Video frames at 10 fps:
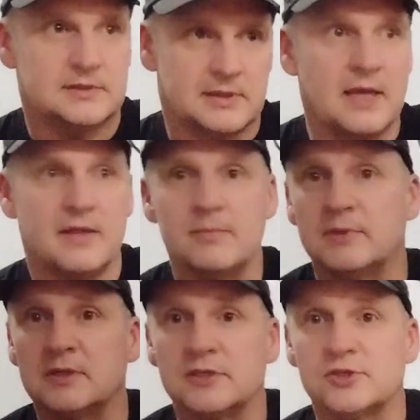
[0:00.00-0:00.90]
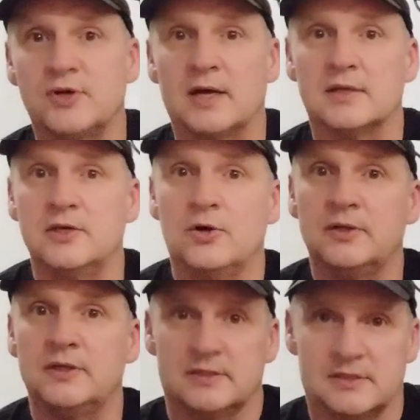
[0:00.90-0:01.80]
Get them to distract the
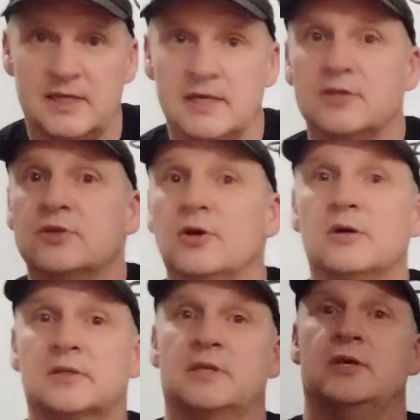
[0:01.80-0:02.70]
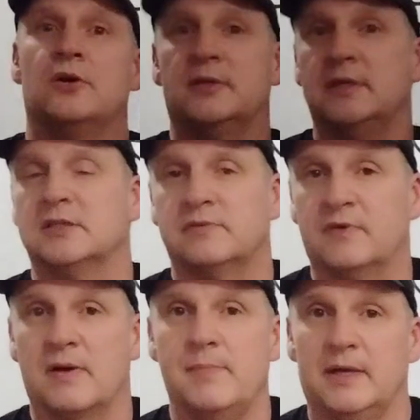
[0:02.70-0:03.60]
audience. They can talk to the audience
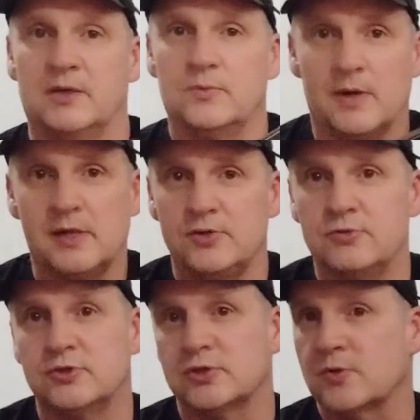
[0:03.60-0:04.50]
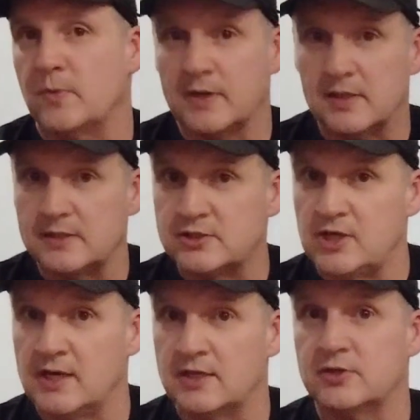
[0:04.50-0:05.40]
for a minute while you just quickly
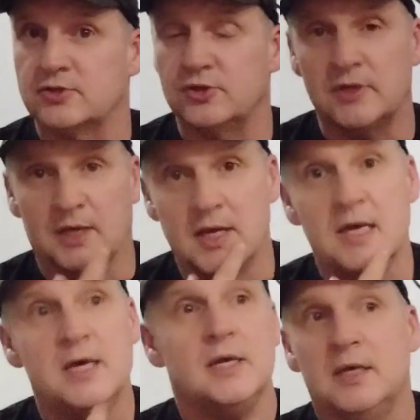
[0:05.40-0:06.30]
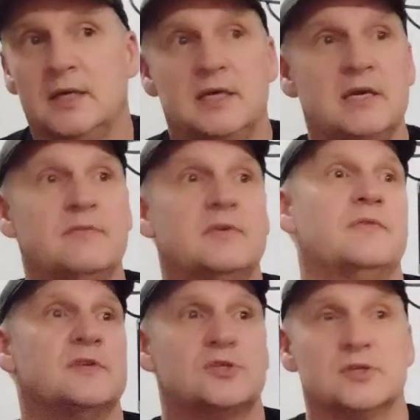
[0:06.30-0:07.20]
check your tuning. Even
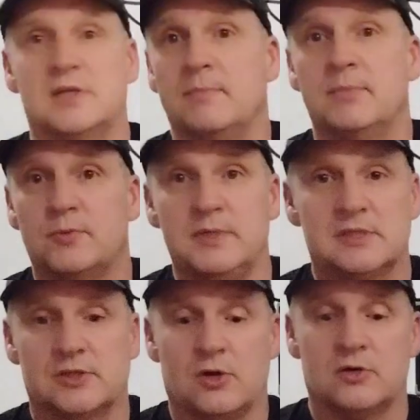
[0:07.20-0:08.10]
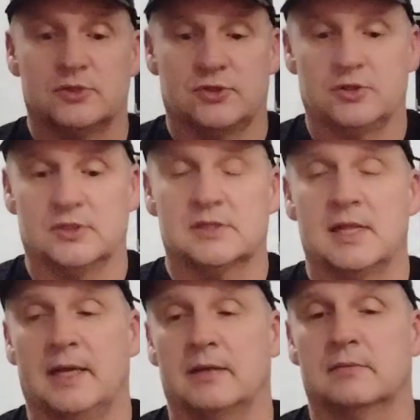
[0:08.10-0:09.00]
if it's just in between songs, you just
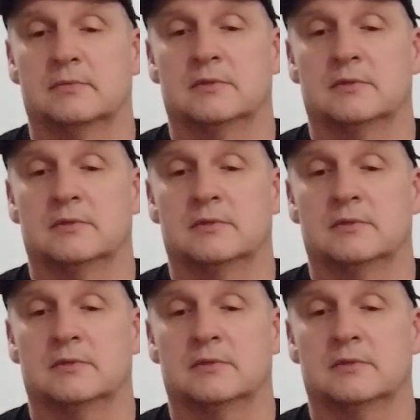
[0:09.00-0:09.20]
click